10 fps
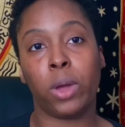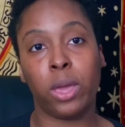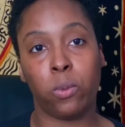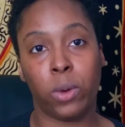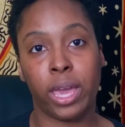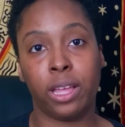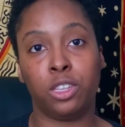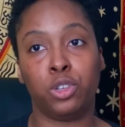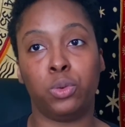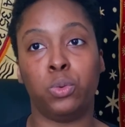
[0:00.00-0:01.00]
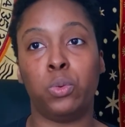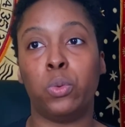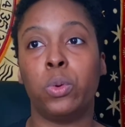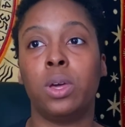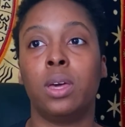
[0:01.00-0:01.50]
way to
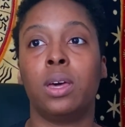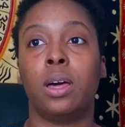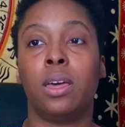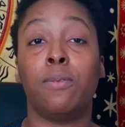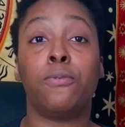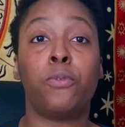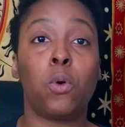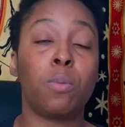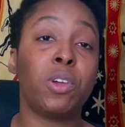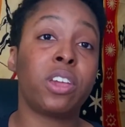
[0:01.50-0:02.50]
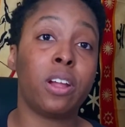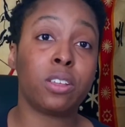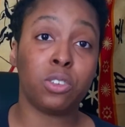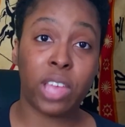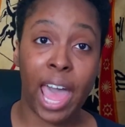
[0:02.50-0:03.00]
inform your
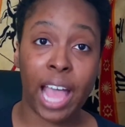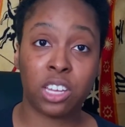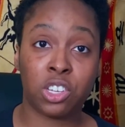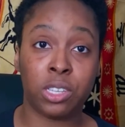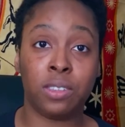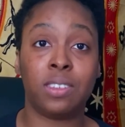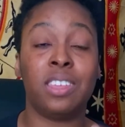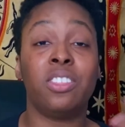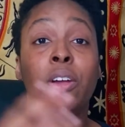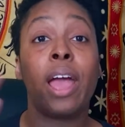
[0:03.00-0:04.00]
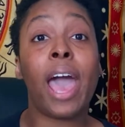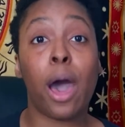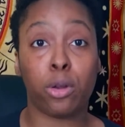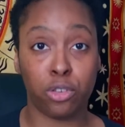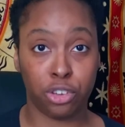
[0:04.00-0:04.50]
character's actions in their
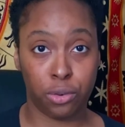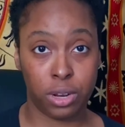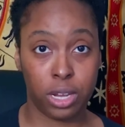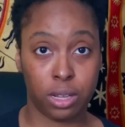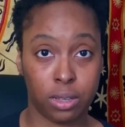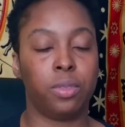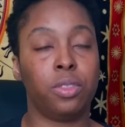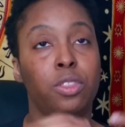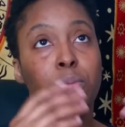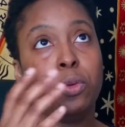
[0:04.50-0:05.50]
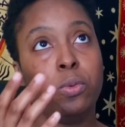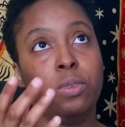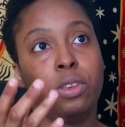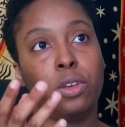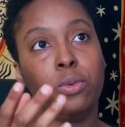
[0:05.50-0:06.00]
outer journey. The Moon
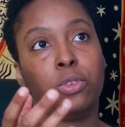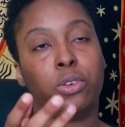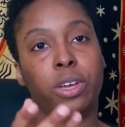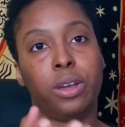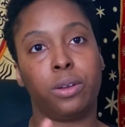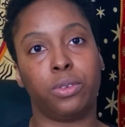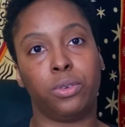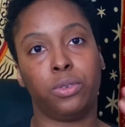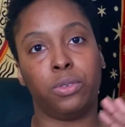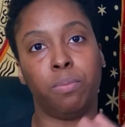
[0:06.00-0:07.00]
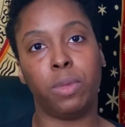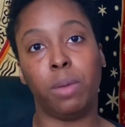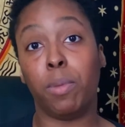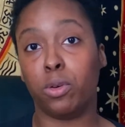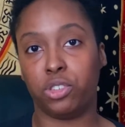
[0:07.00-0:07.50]
denotes your character's
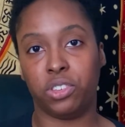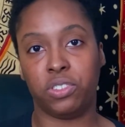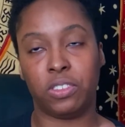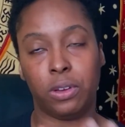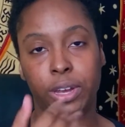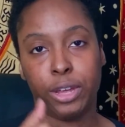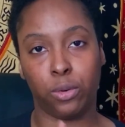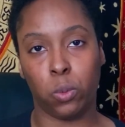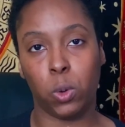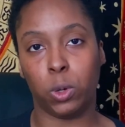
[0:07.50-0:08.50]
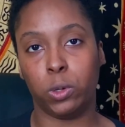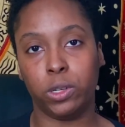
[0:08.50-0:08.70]
emotions, their inner world.